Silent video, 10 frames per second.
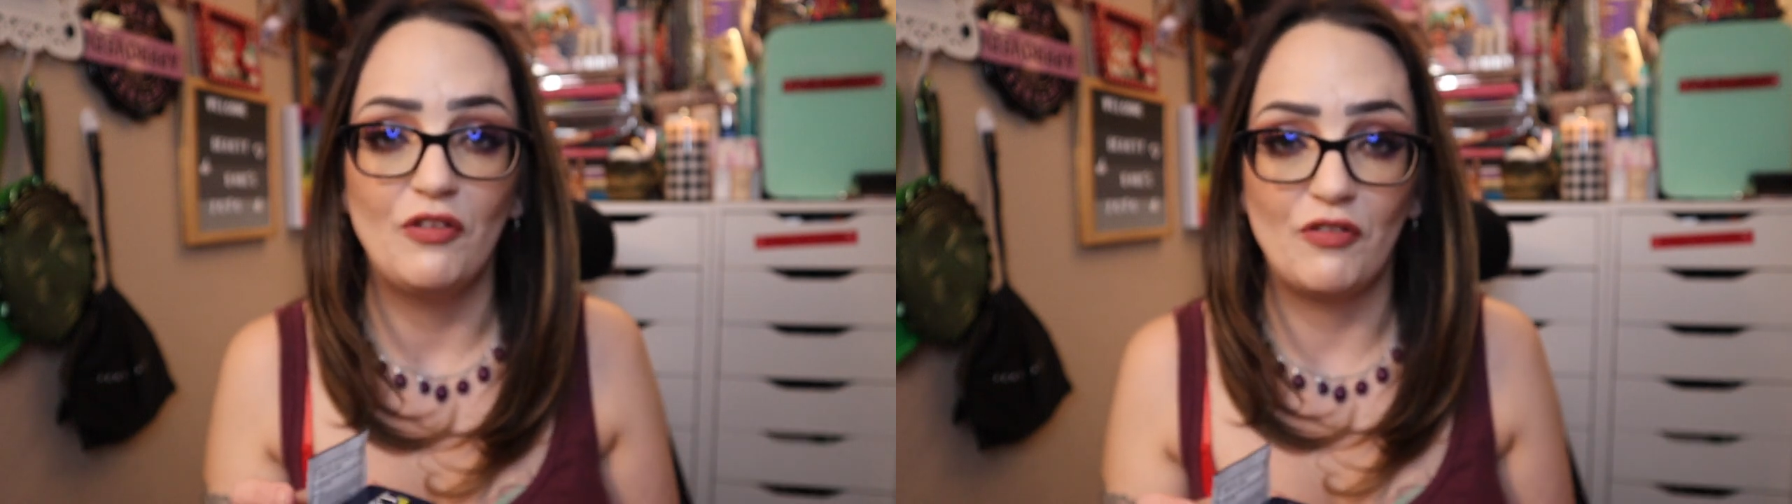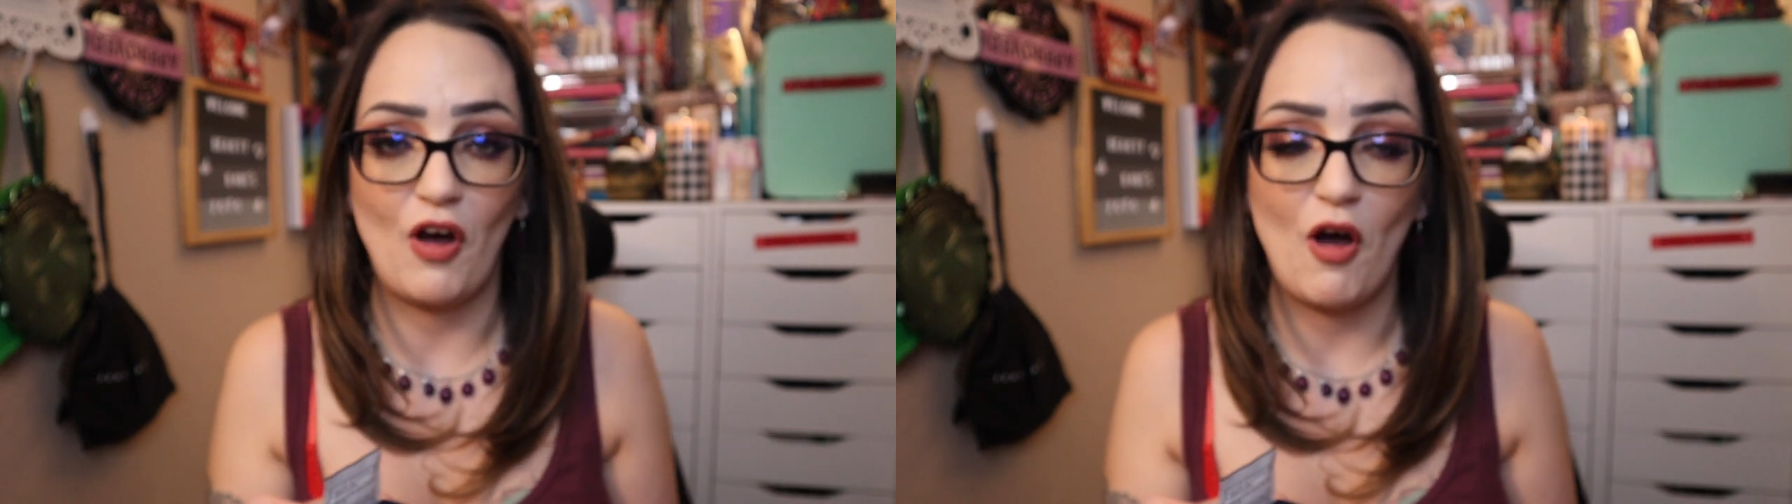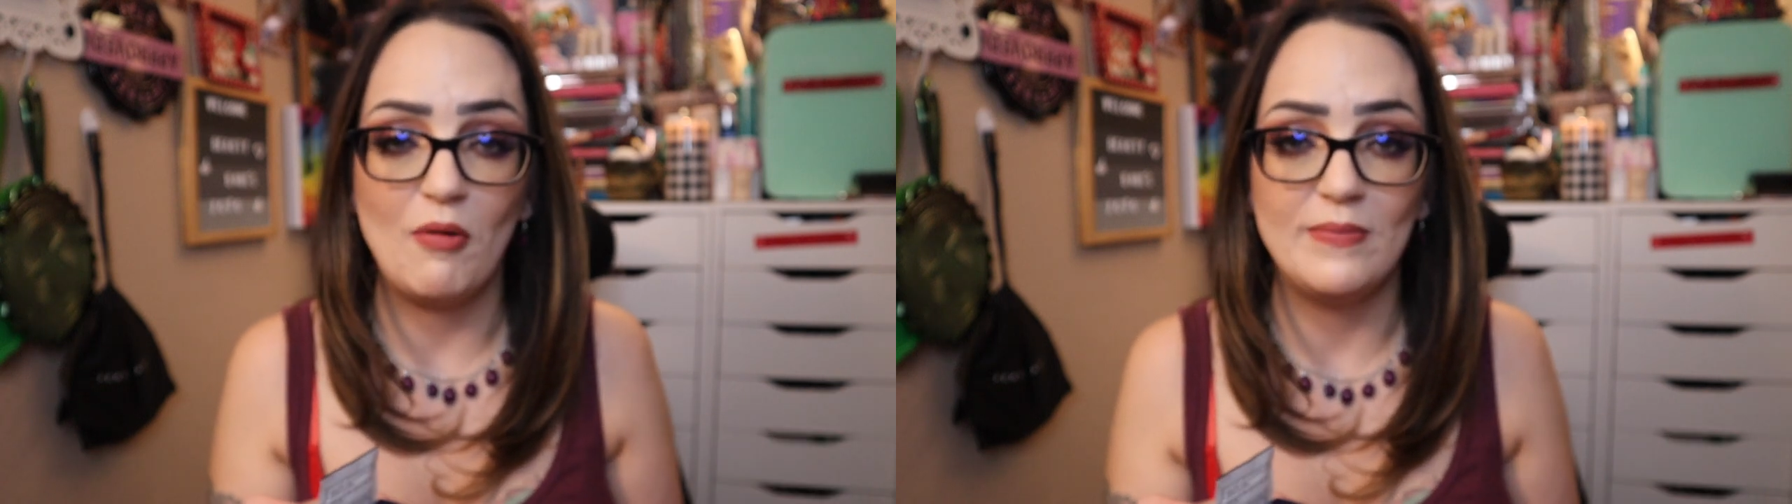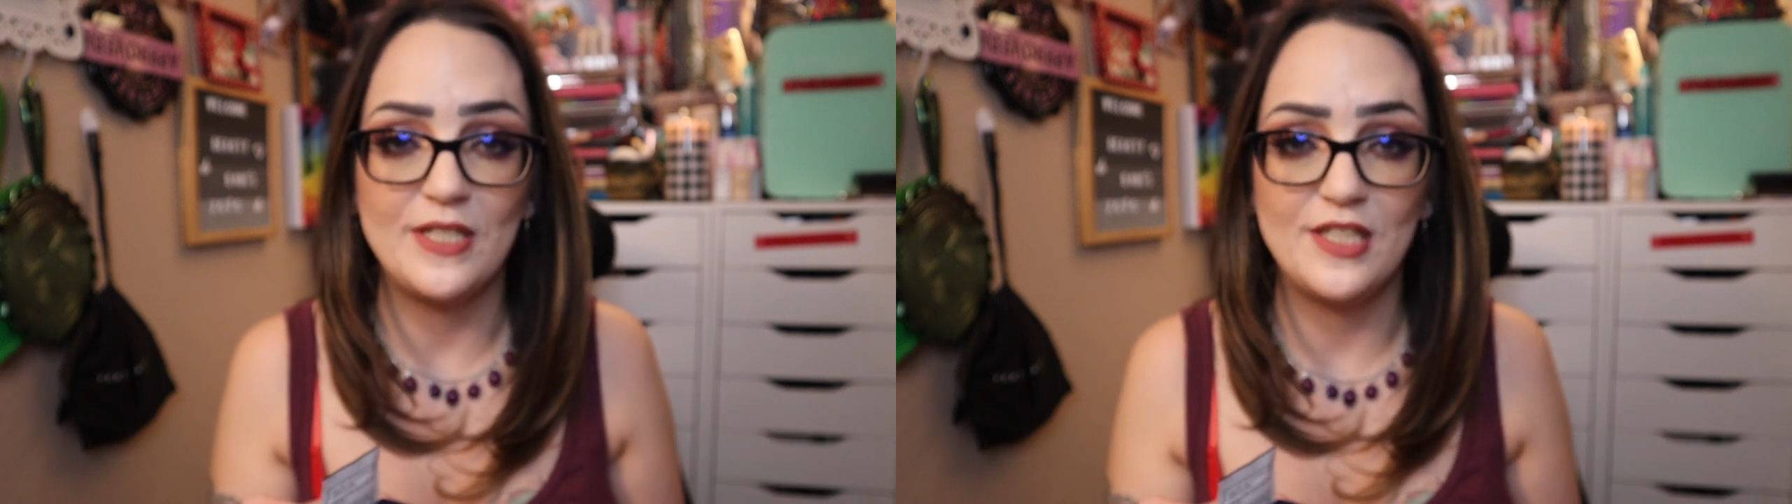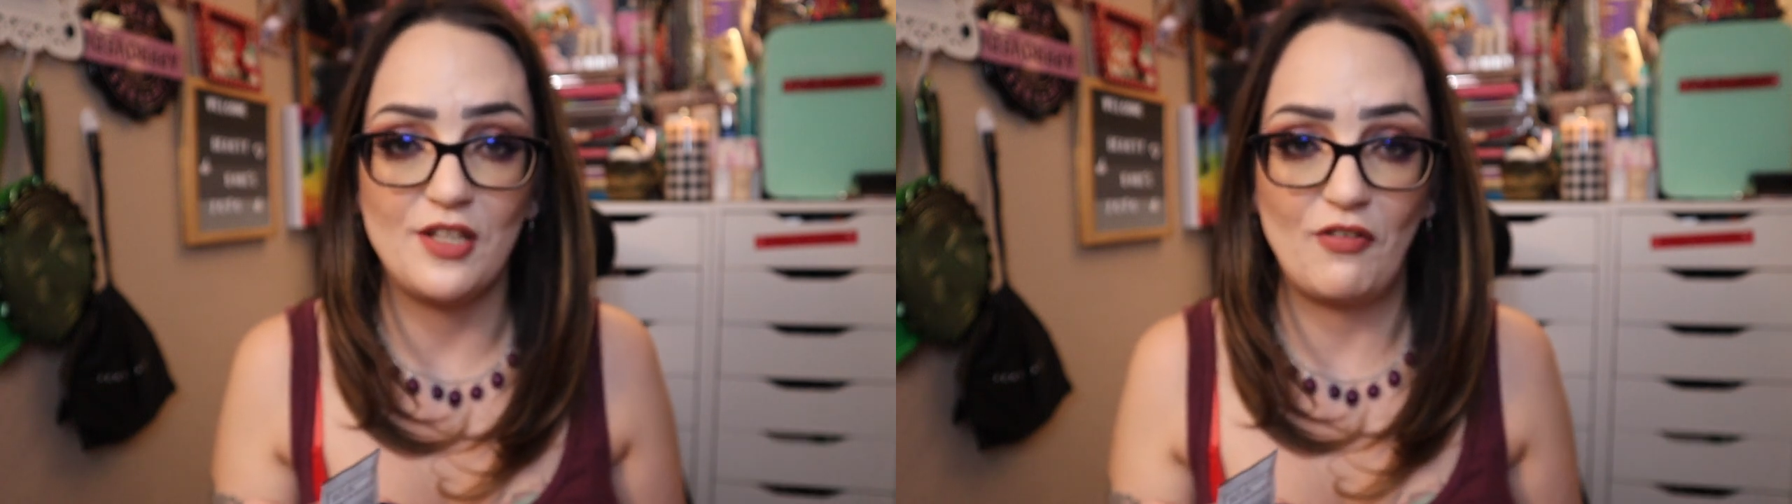from
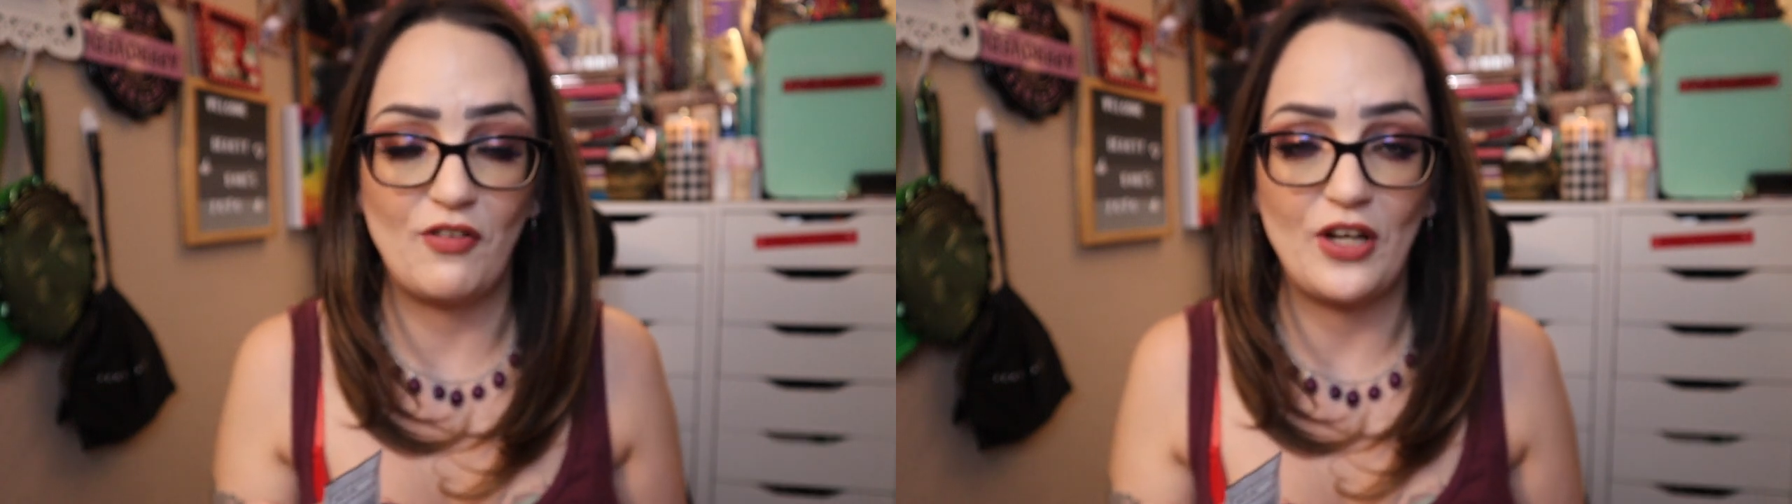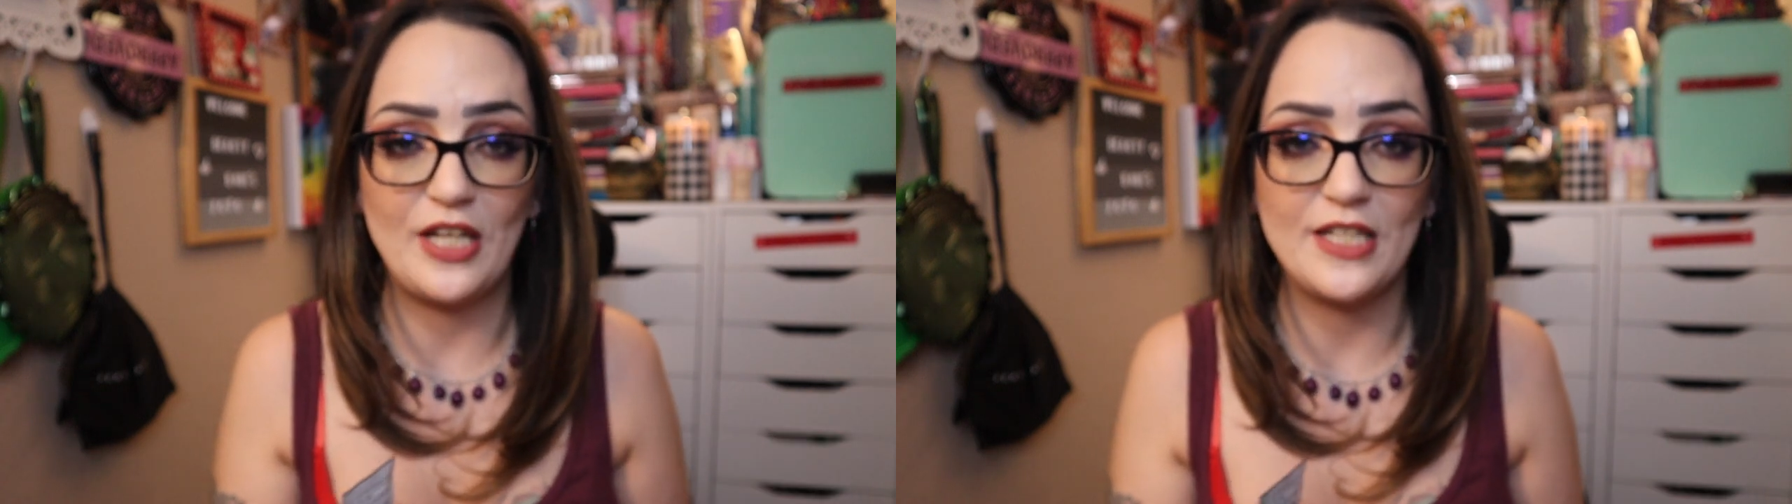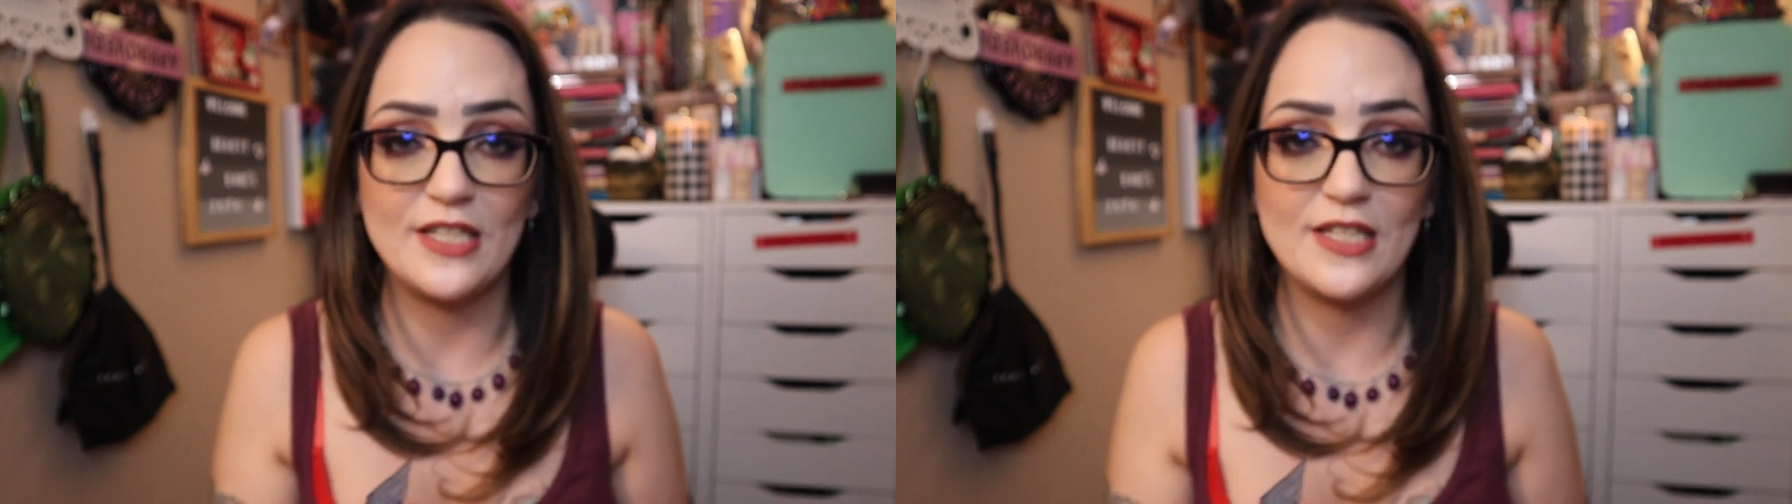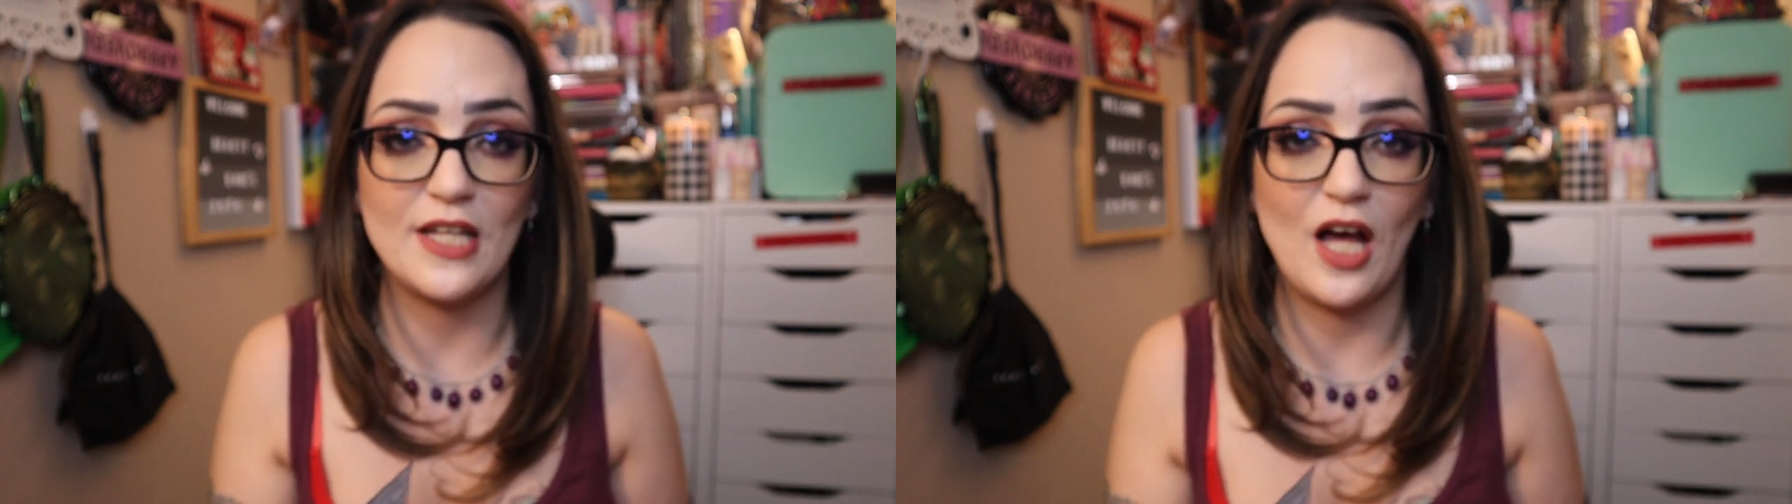different